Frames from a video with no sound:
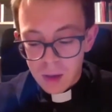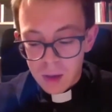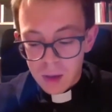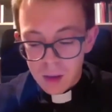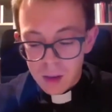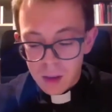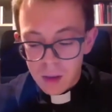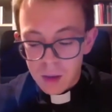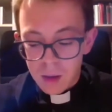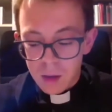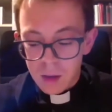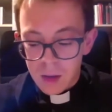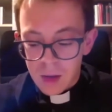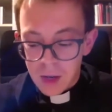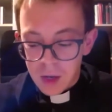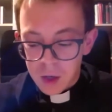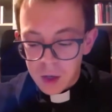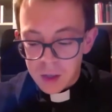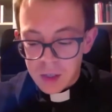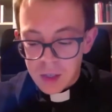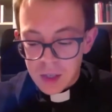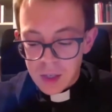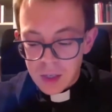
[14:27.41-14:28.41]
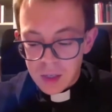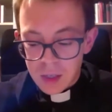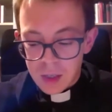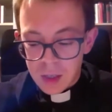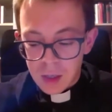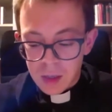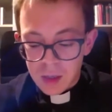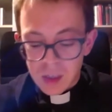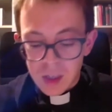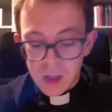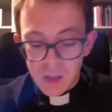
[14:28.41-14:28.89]
there exists
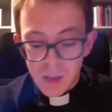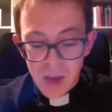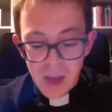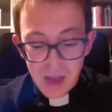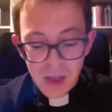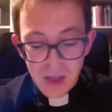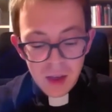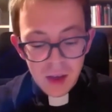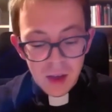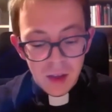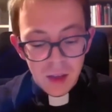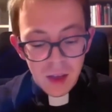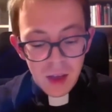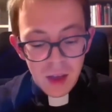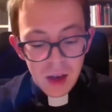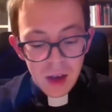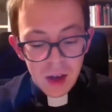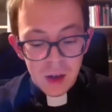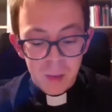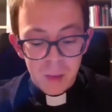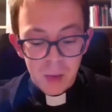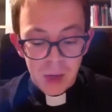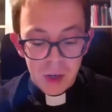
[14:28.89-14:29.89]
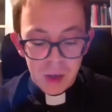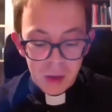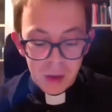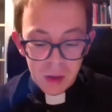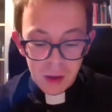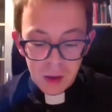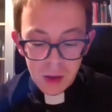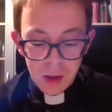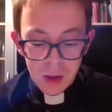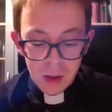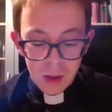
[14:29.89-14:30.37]
a semantic dynamite
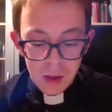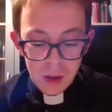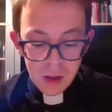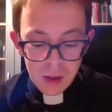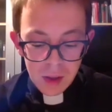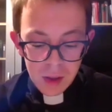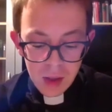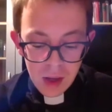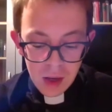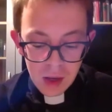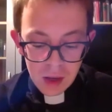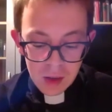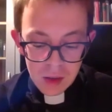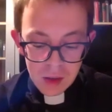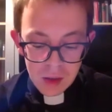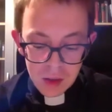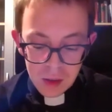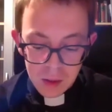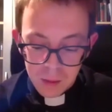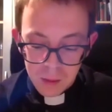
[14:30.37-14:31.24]
in these texts.